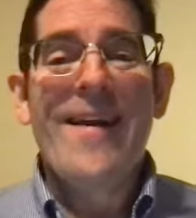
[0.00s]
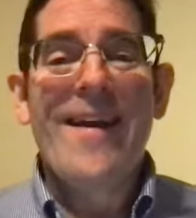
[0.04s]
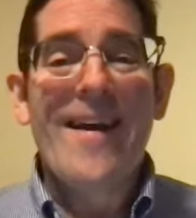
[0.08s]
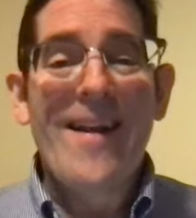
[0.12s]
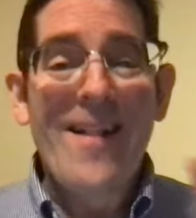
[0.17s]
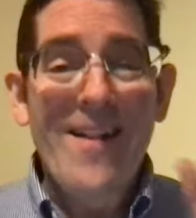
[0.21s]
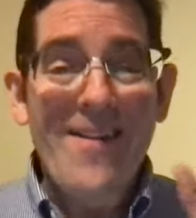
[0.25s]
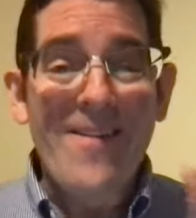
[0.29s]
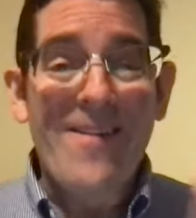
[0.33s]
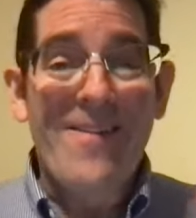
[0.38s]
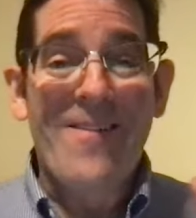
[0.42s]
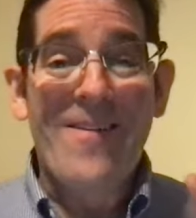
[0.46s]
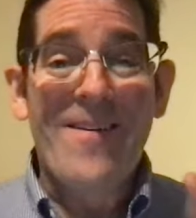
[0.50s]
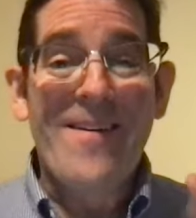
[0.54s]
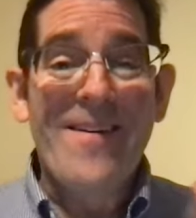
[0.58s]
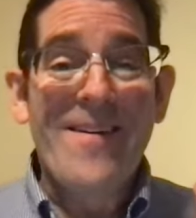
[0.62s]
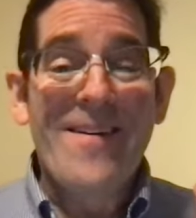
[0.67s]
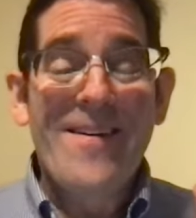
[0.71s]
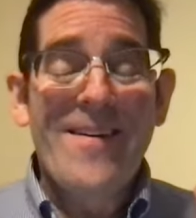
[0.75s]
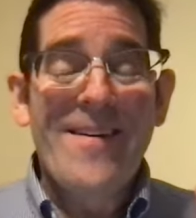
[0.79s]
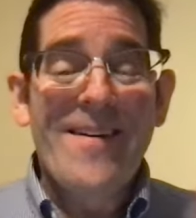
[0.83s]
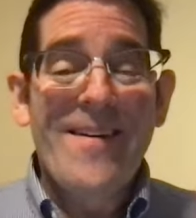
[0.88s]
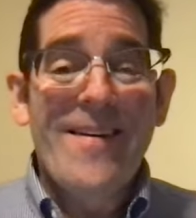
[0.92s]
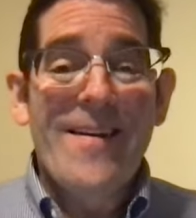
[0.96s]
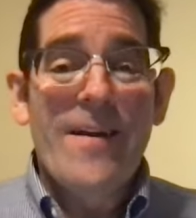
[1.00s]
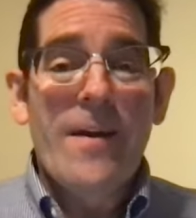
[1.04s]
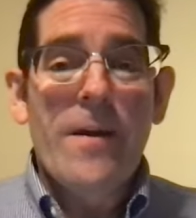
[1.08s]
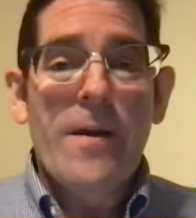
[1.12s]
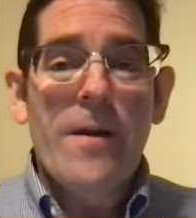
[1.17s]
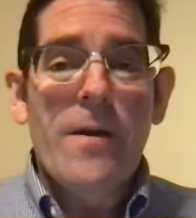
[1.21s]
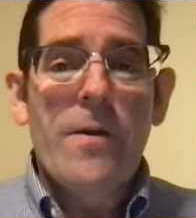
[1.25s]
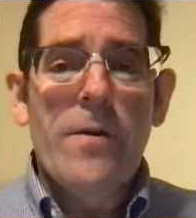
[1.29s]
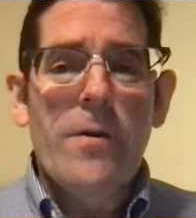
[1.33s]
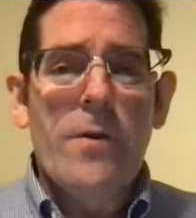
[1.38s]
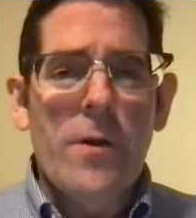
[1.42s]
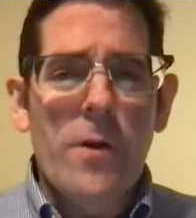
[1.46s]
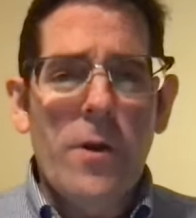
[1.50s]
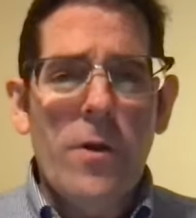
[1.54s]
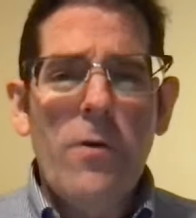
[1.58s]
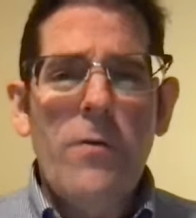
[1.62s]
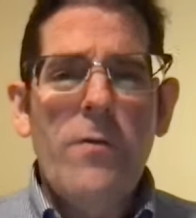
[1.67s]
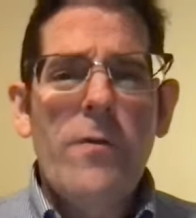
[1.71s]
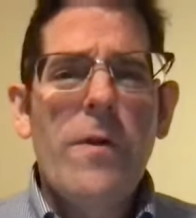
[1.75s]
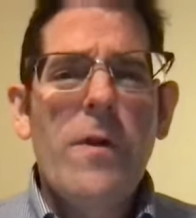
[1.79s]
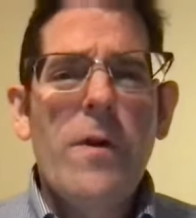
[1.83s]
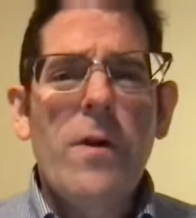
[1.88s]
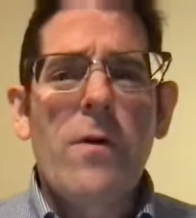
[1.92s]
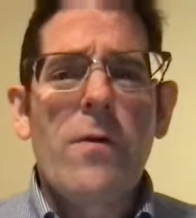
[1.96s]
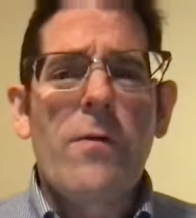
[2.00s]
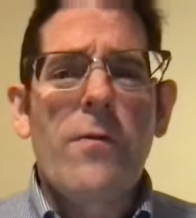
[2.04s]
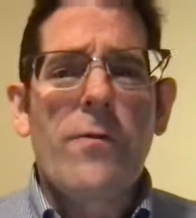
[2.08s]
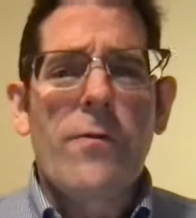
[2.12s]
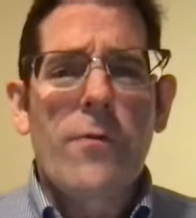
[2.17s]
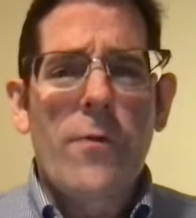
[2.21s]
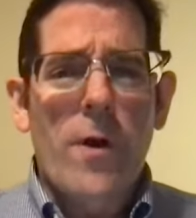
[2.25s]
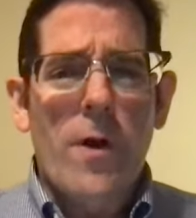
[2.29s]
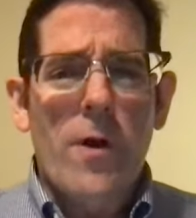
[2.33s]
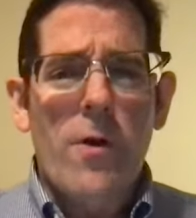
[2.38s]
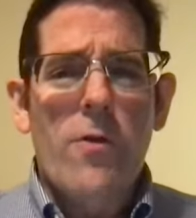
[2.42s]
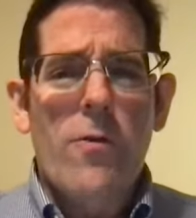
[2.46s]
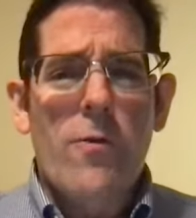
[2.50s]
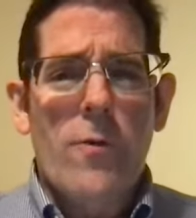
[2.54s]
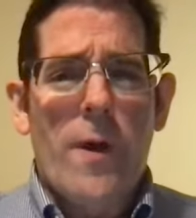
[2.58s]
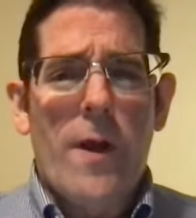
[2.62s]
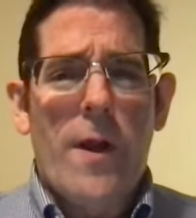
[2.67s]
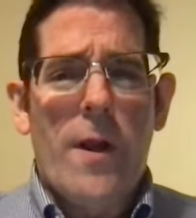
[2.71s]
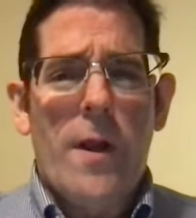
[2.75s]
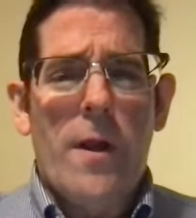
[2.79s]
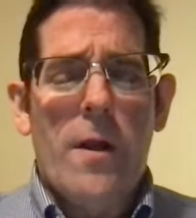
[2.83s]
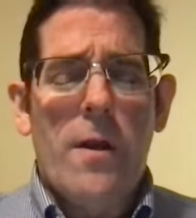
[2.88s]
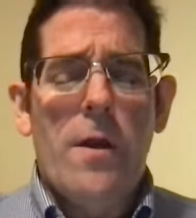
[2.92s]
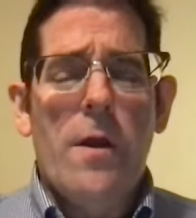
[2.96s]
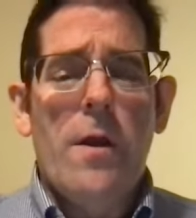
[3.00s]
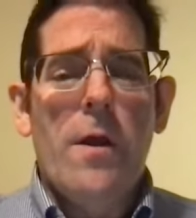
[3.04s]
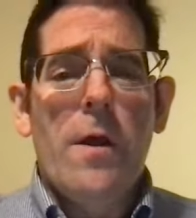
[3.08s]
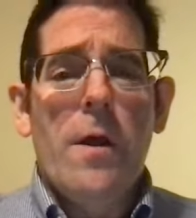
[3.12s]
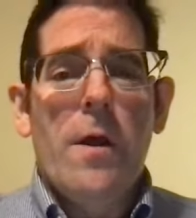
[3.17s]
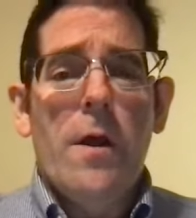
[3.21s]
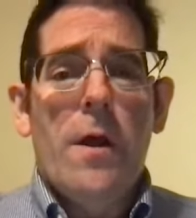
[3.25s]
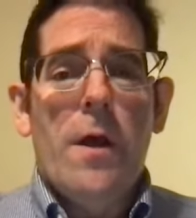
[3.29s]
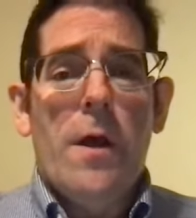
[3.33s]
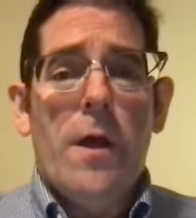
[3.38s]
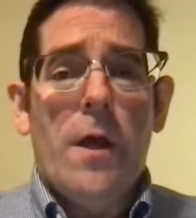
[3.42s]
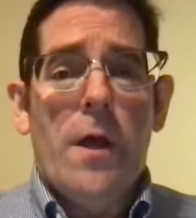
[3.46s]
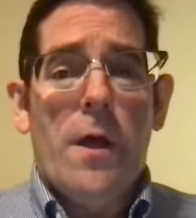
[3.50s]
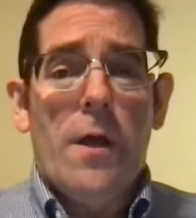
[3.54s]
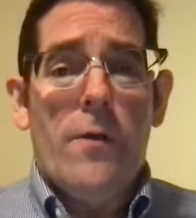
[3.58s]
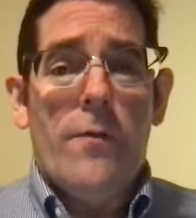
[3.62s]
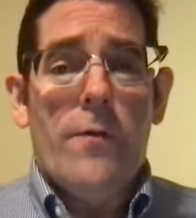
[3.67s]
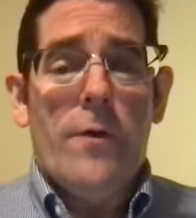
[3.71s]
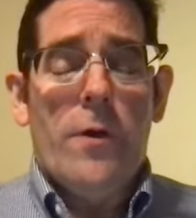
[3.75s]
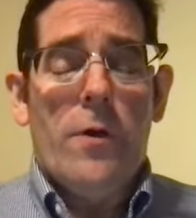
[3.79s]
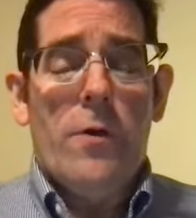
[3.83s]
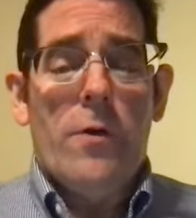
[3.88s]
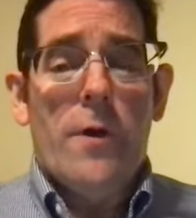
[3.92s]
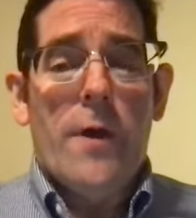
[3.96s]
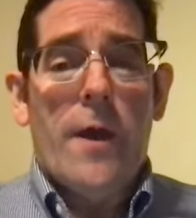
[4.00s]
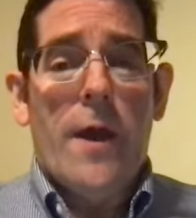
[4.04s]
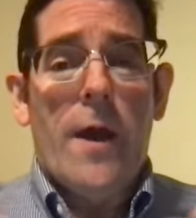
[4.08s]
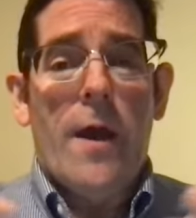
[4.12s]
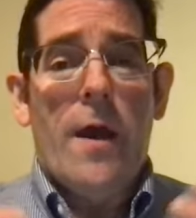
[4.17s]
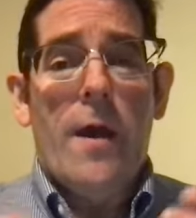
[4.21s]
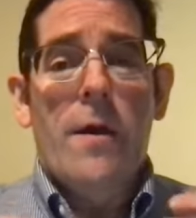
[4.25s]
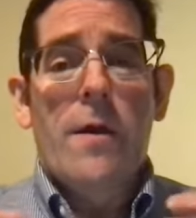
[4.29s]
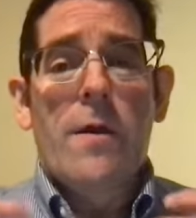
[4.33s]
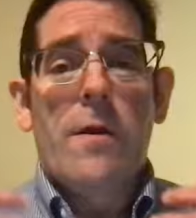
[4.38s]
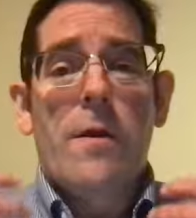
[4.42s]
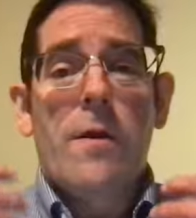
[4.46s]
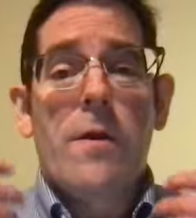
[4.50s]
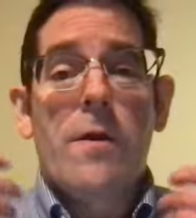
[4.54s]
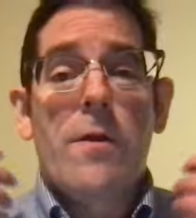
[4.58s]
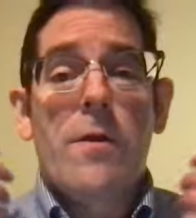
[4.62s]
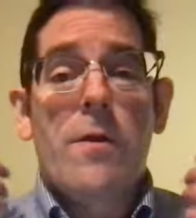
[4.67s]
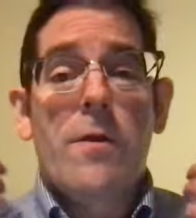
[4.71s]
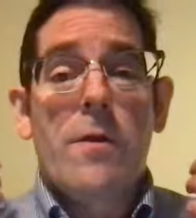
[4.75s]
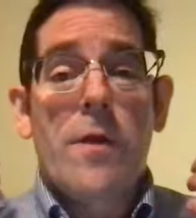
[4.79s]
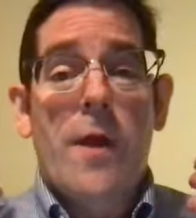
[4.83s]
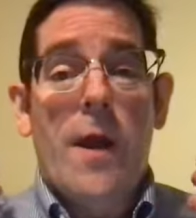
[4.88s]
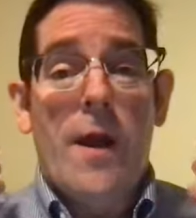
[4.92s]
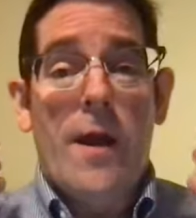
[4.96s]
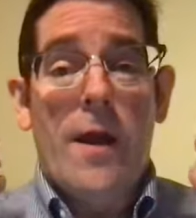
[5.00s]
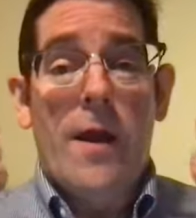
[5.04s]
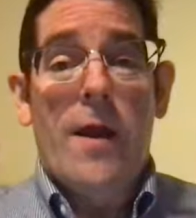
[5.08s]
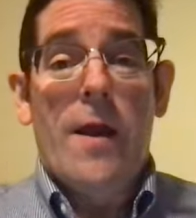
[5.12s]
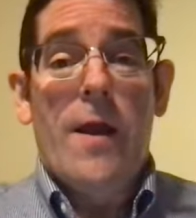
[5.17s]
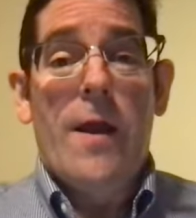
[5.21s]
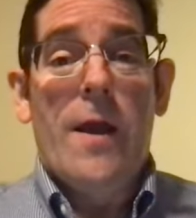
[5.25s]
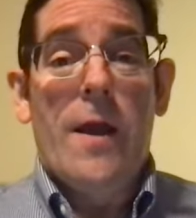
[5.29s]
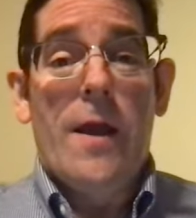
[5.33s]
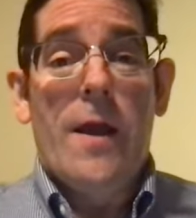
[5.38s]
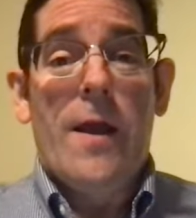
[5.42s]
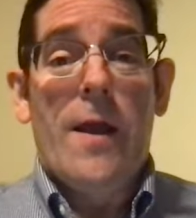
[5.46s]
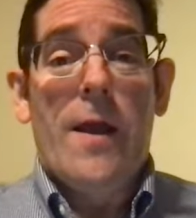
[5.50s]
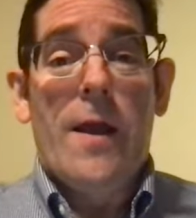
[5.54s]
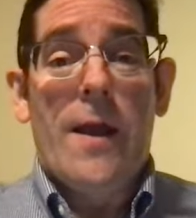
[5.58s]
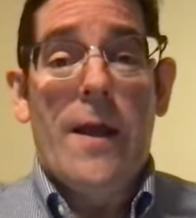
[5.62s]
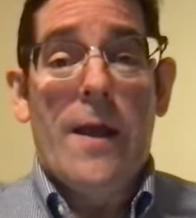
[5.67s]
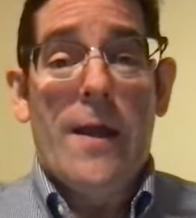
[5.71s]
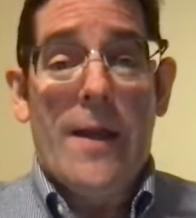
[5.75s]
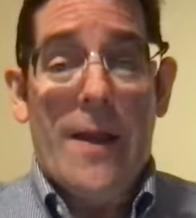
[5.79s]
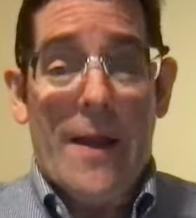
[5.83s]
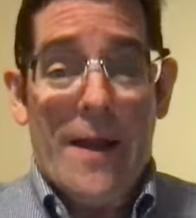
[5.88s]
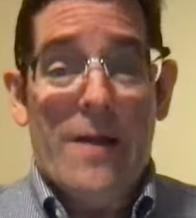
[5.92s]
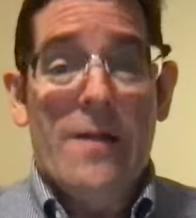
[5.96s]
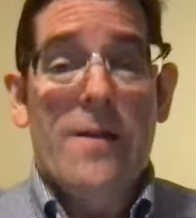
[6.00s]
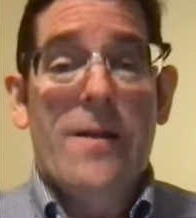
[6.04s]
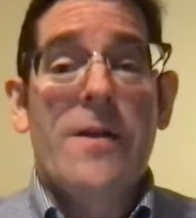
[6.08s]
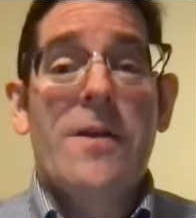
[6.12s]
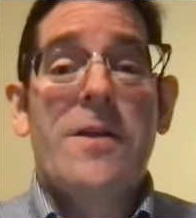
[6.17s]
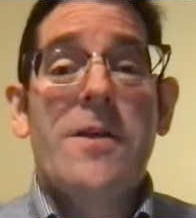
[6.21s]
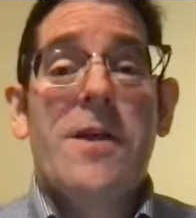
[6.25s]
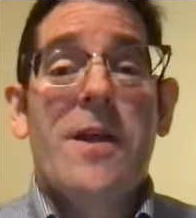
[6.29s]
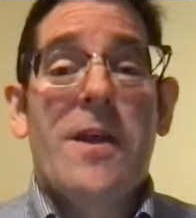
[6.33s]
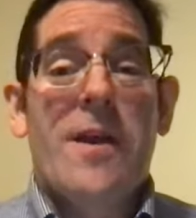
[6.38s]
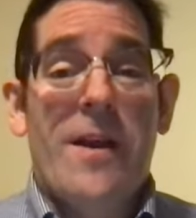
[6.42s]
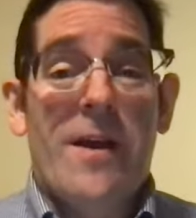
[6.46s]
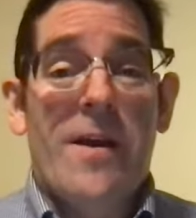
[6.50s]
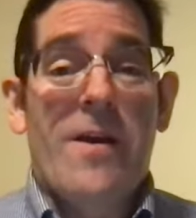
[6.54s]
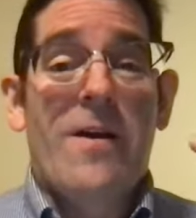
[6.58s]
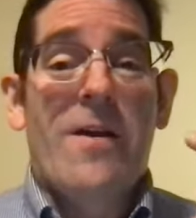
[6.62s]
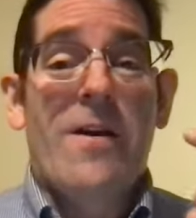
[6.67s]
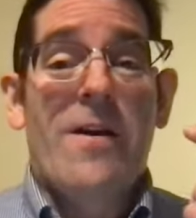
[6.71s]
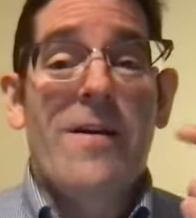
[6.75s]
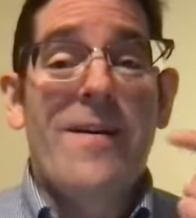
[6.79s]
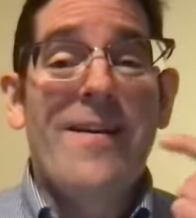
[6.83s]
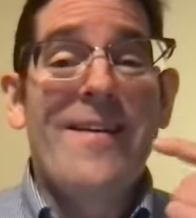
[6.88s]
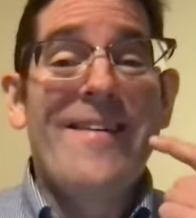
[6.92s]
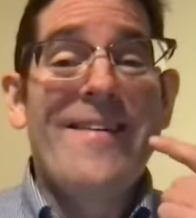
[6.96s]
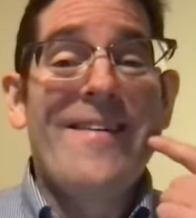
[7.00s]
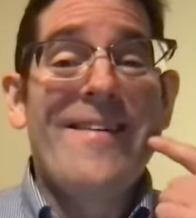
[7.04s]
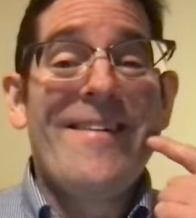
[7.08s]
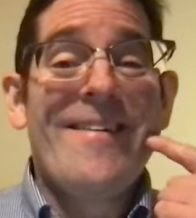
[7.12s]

Hello. Do you feel frustrated if you can't say in English here